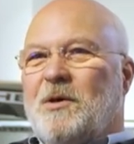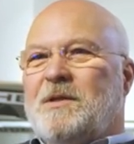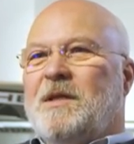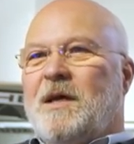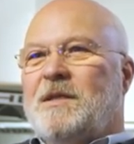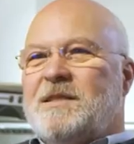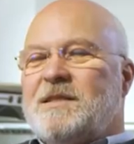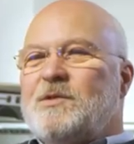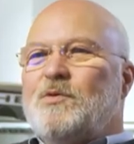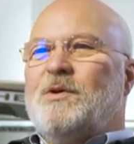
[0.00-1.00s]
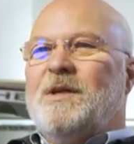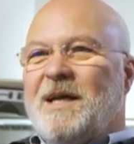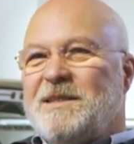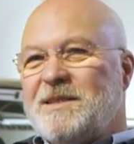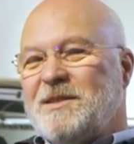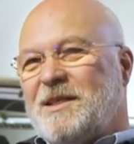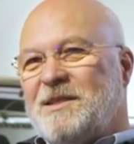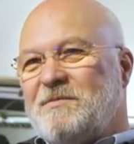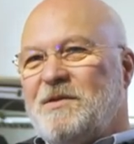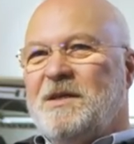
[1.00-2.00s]
God allowed us to
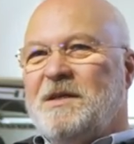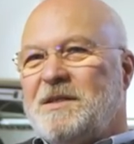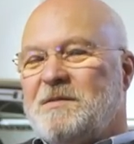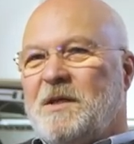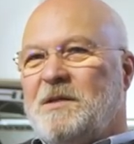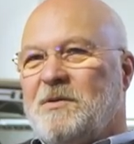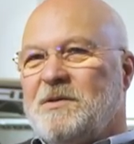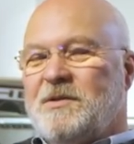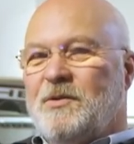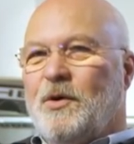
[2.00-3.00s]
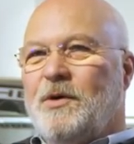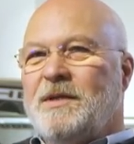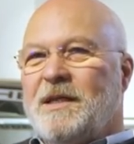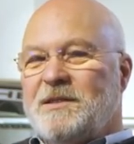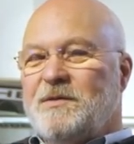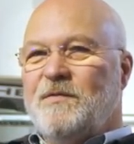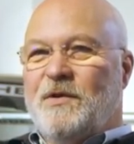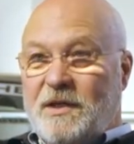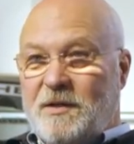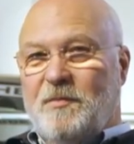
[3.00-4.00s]
win for the fourth time
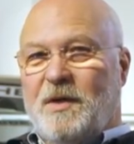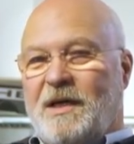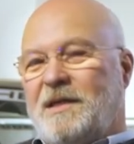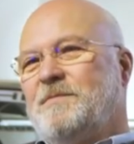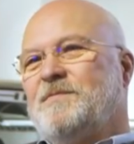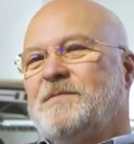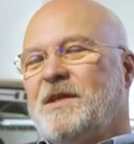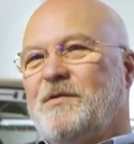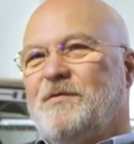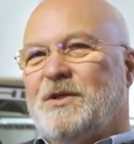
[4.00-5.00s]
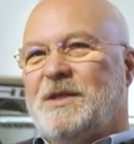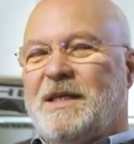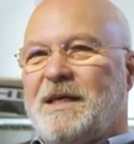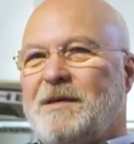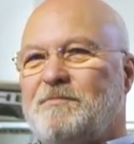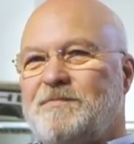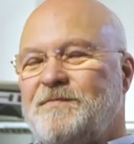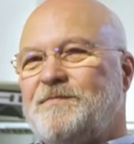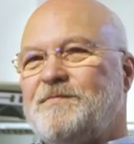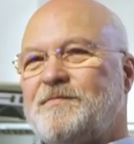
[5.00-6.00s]
in two thousand nine.